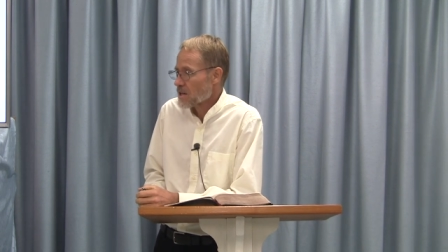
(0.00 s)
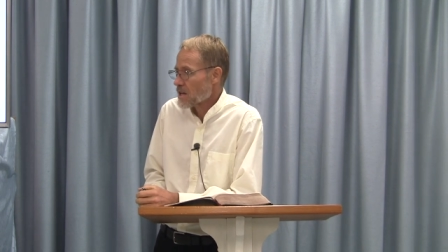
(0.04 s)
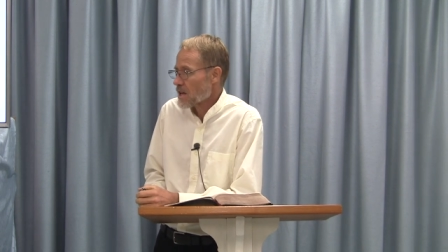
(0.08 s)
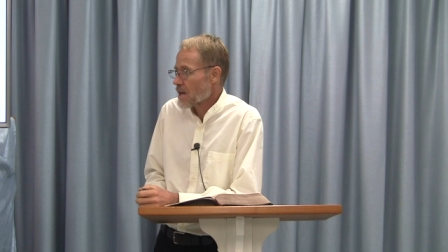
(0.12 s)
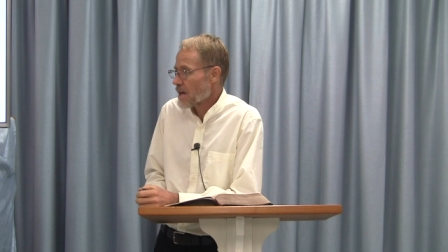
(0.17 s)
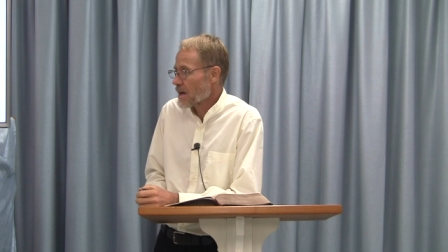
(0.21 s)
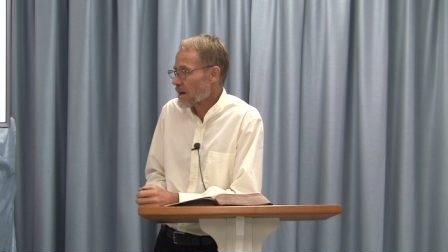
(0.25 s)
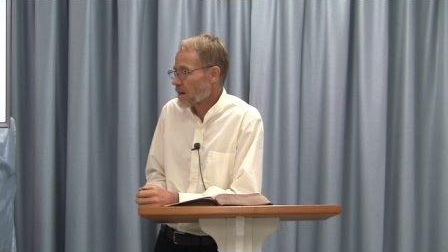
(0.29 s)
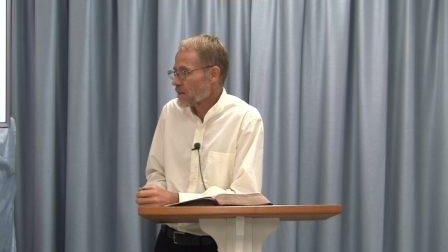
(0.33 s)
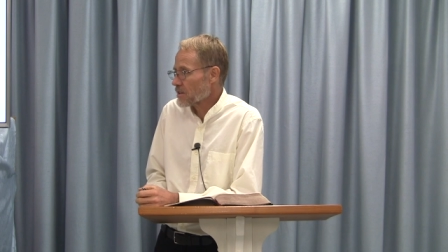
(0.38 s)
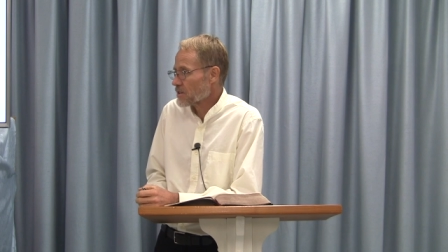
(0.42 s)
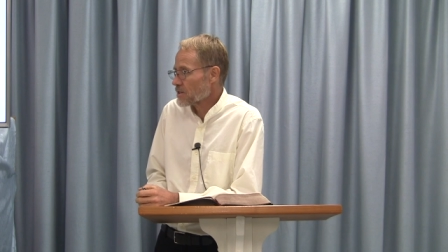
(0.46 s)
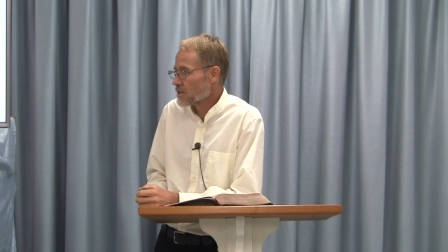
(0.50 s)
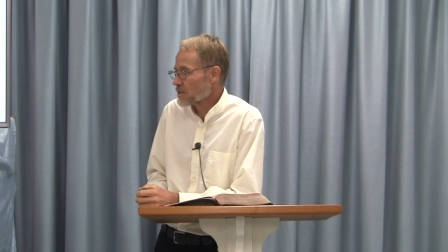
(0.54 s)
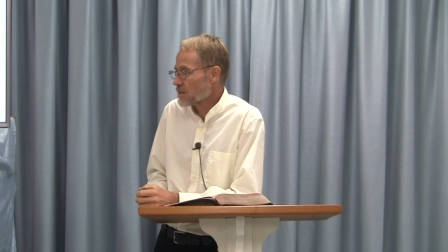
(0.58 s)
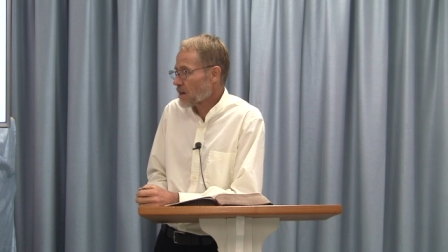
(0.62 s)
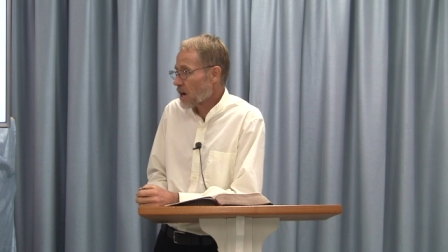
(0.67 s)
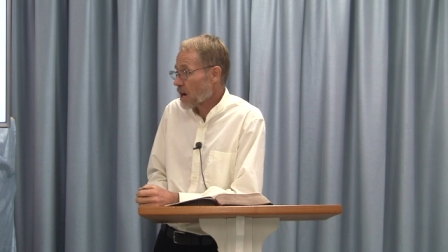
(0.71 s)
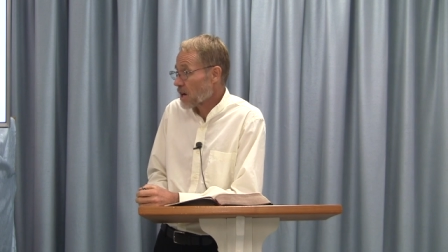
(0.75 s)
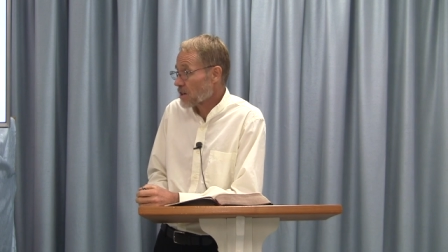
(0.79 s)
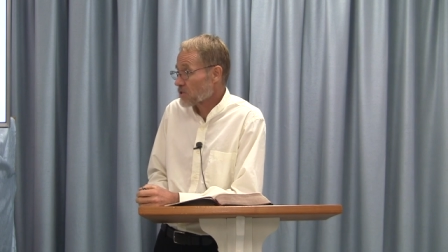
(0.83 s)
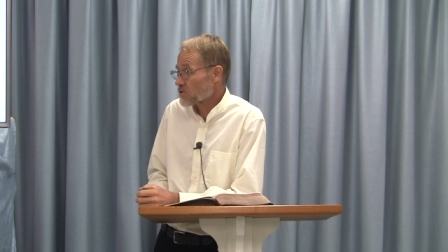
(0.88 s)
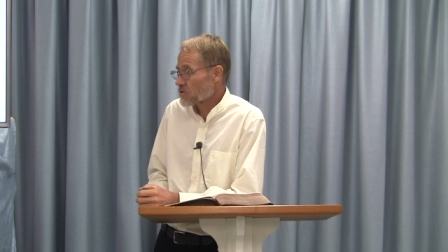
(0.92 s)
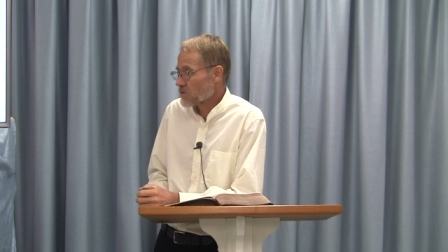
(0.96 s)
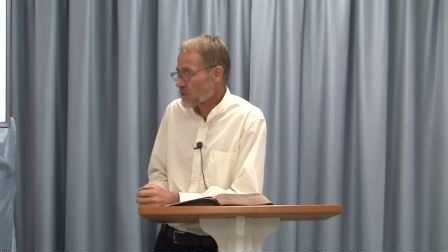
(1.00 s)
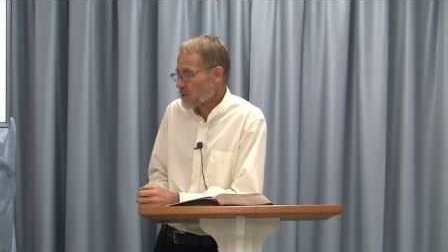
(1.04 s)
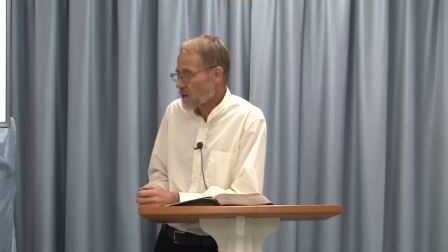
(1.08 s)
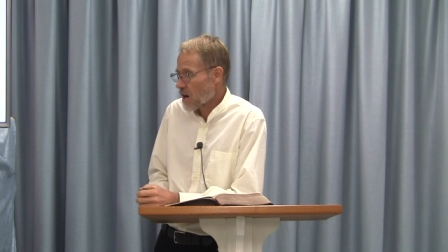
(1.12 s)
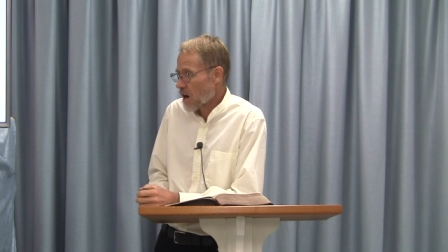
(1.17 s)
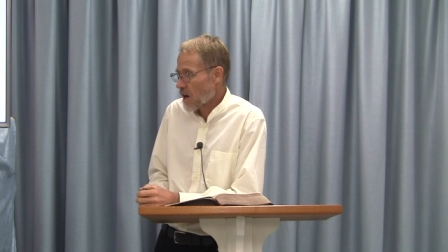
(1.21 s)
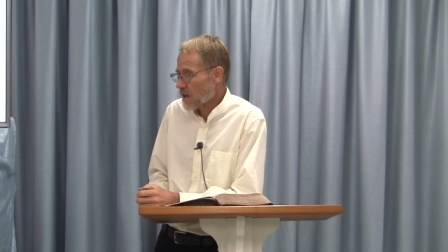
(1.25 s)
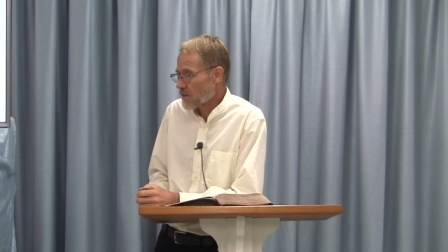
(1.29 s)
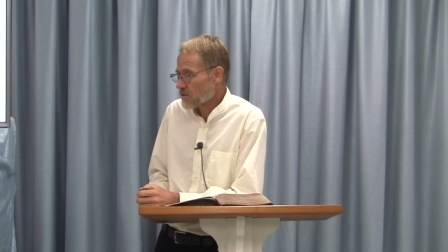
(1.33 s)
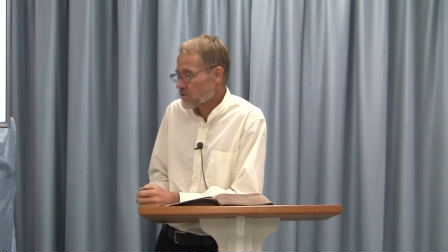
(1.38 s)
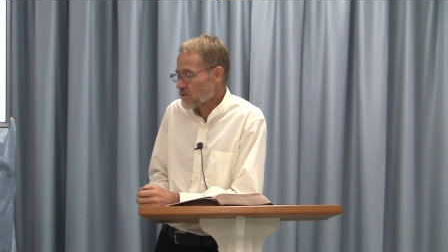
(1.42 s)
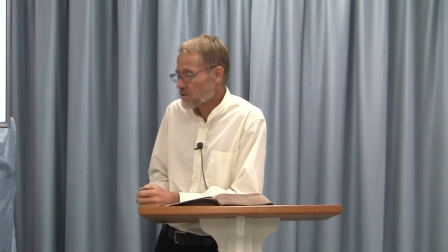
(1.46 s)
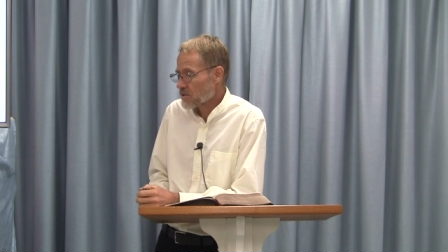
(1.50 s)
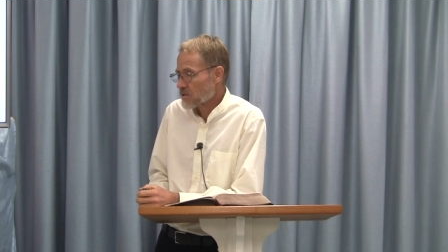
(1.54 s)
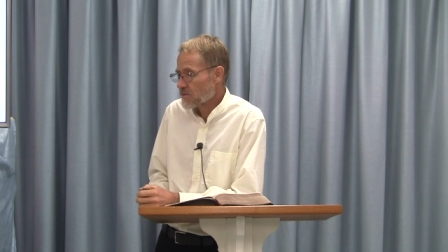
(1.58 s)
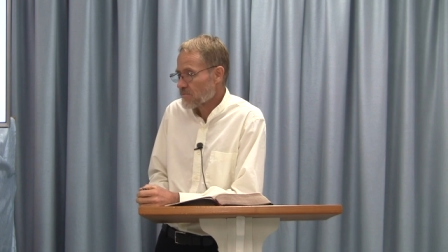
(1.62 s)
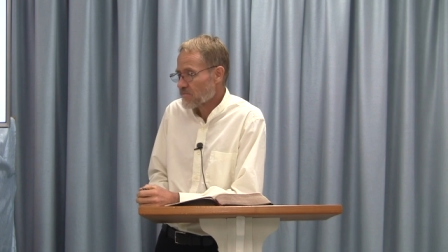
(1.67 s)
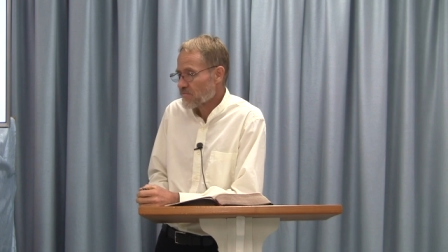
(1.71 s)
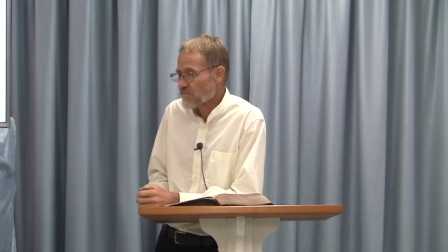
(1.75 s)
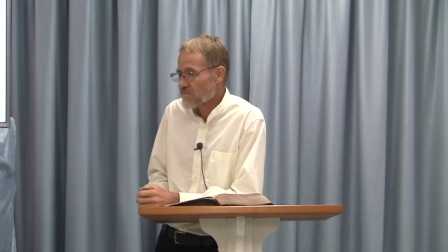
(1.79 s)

and the Ostrogoths